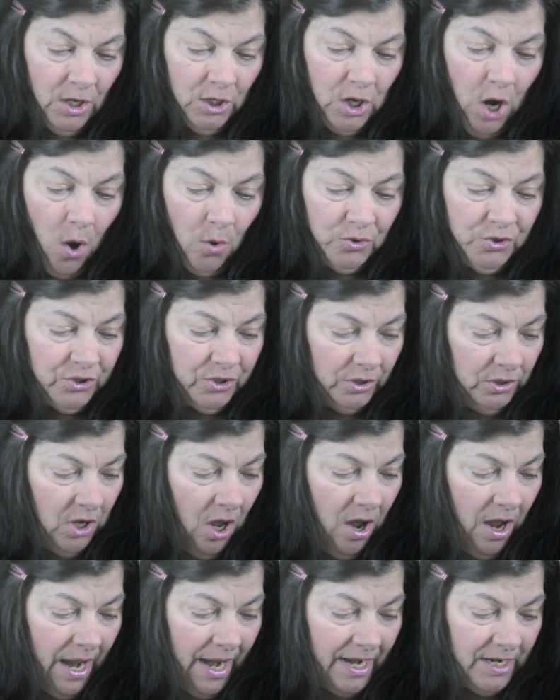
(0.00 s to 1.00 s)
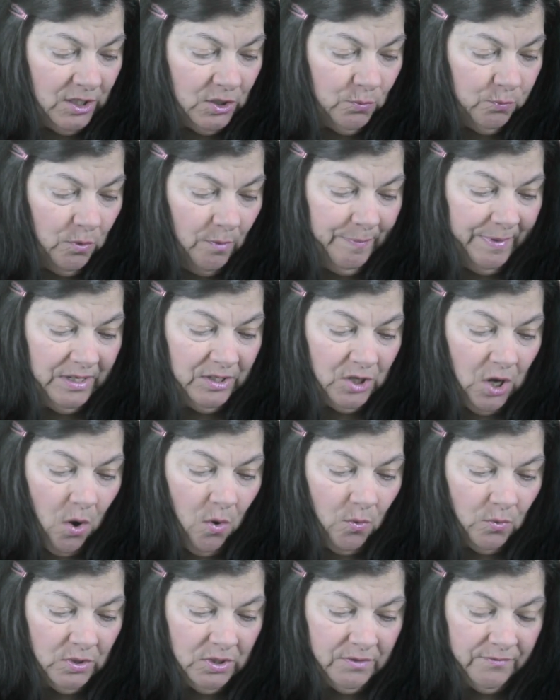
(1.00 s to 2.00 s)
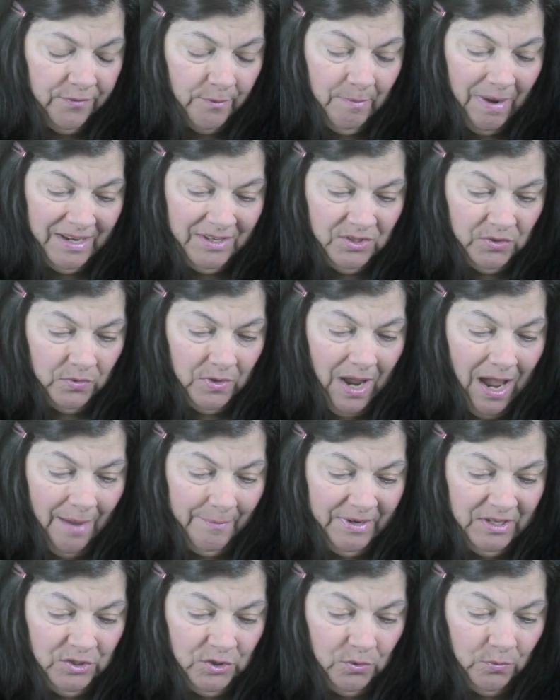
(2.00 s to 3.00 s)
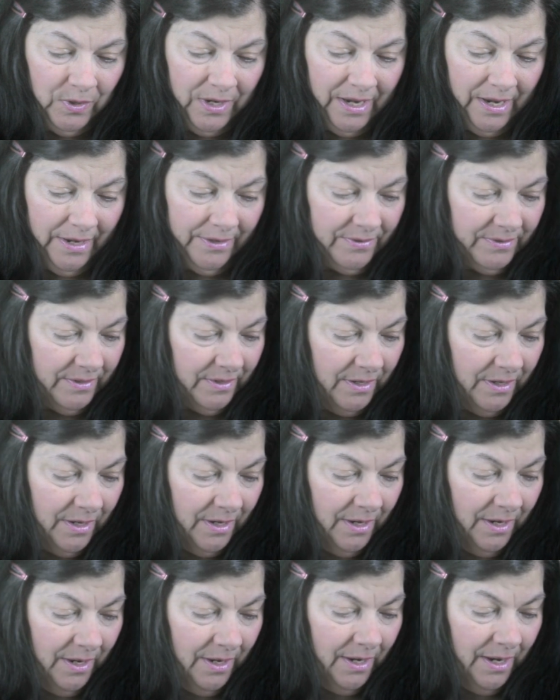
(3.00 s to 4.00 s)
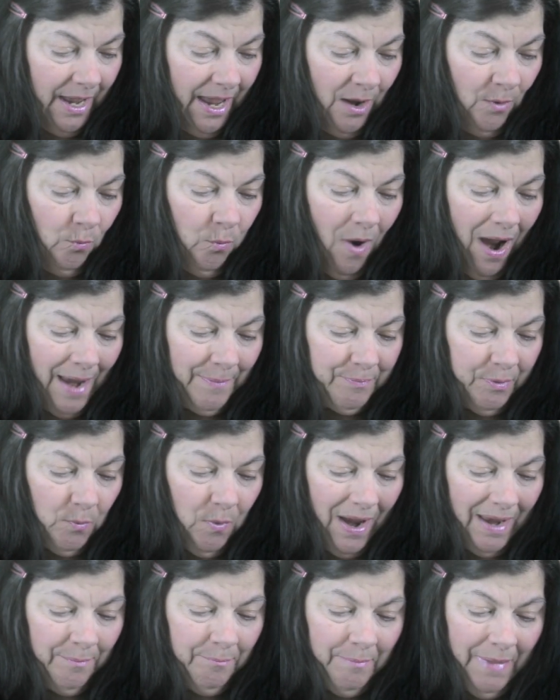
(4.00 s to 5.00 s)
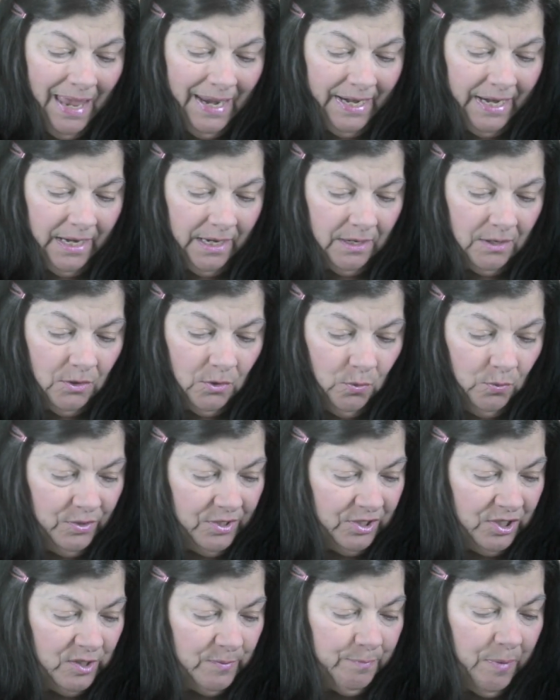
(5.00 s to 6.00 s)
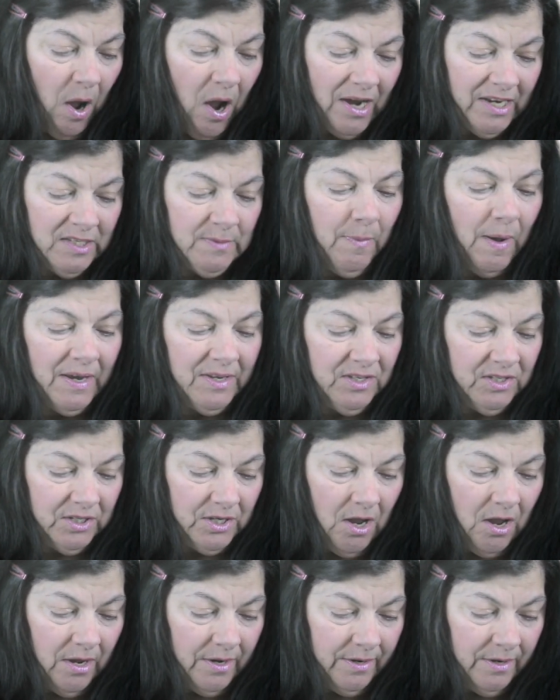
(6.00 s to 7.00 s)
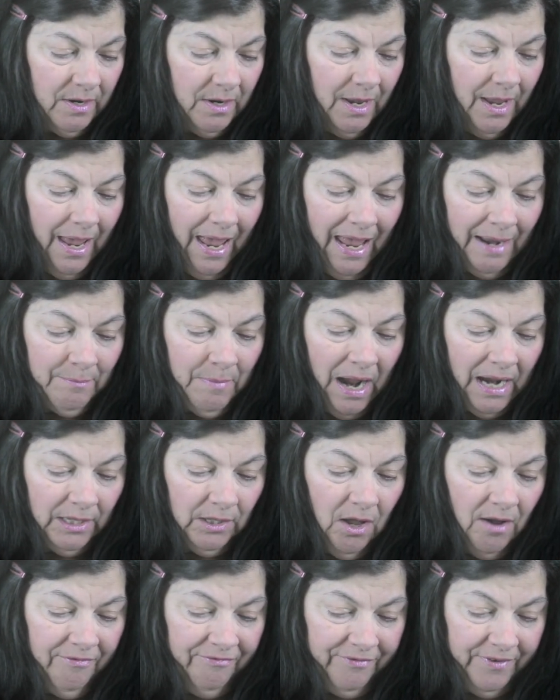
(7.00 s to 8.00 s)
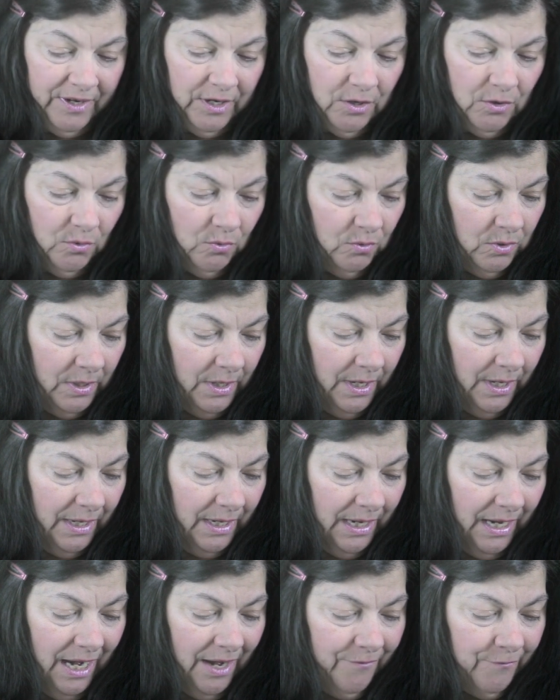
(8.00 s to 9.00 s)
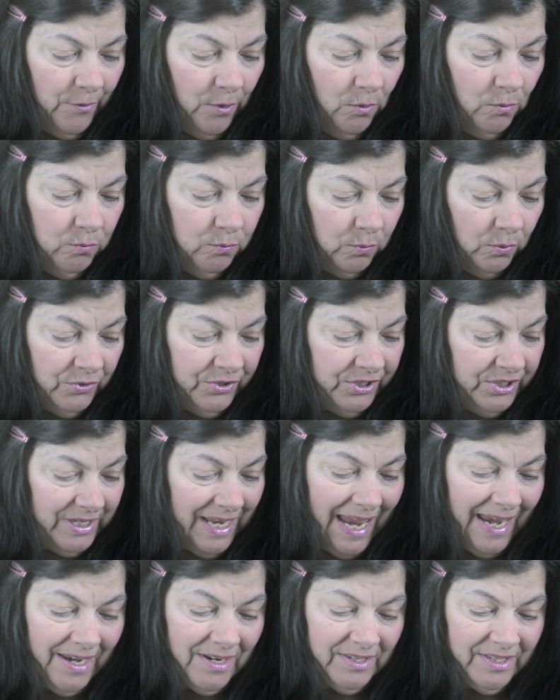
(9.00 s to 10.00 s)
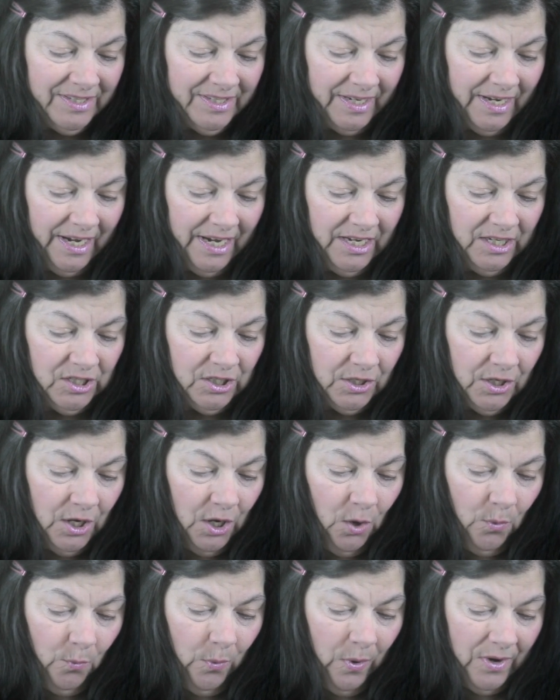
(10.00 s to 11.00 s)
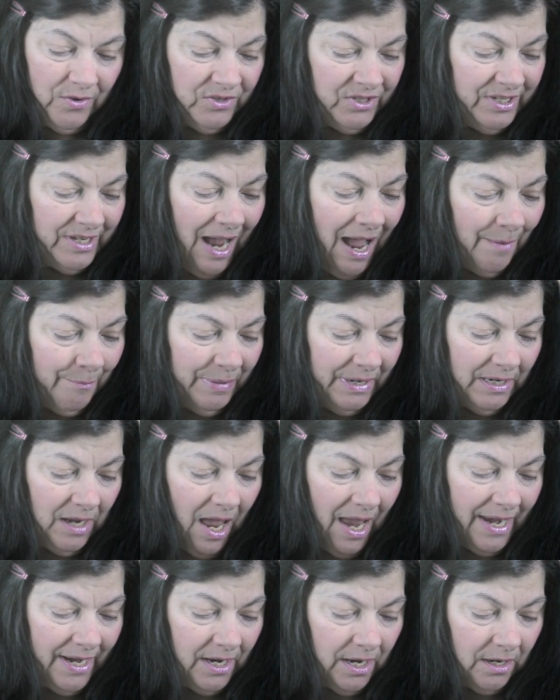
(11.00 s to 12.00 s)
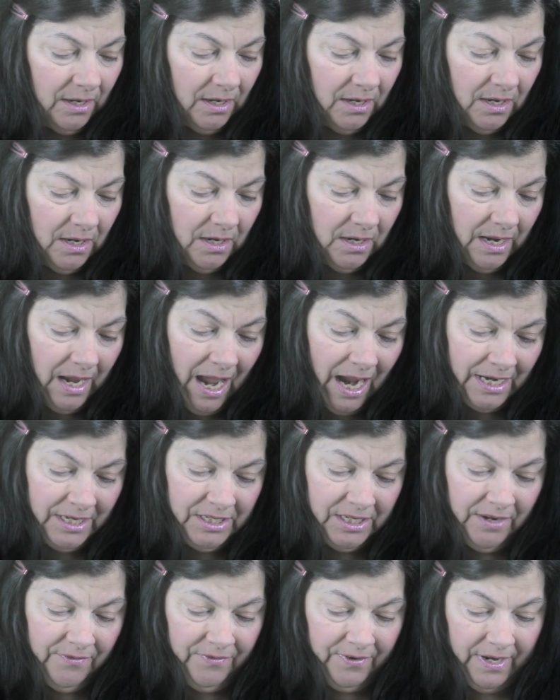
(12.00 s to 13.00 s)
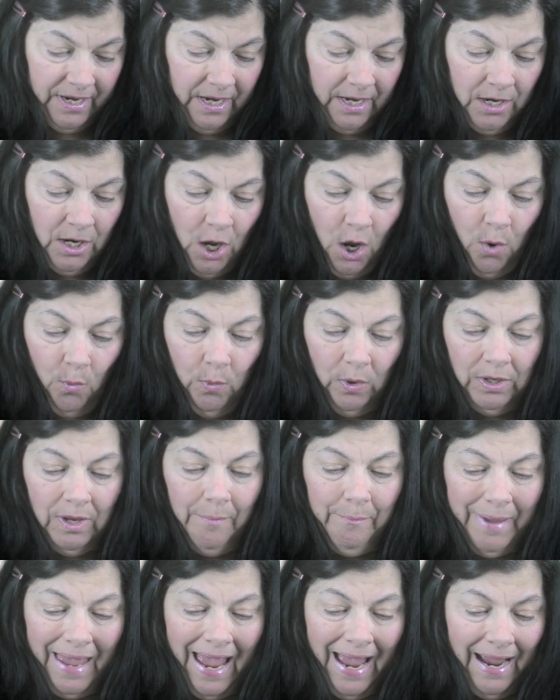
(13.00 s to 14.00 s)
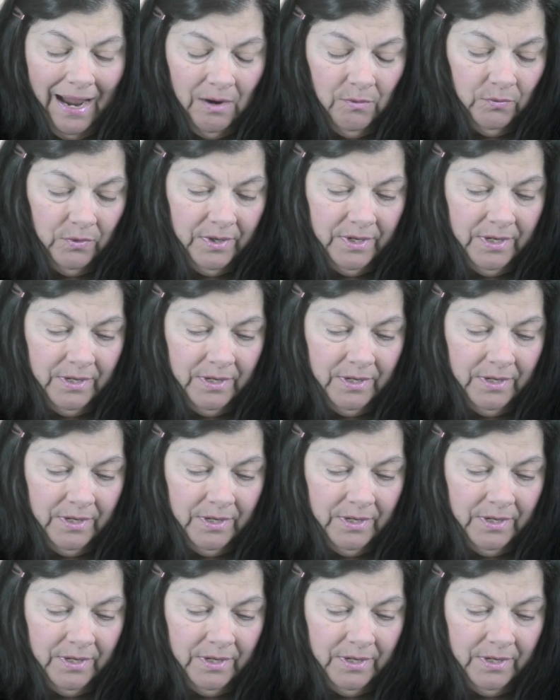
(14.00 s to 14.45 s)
Coastal lines will be zones for my tsunamis to hit and wipe away many who despise my son and my love for you. Evil will stay in cities where zombie-like activity will abound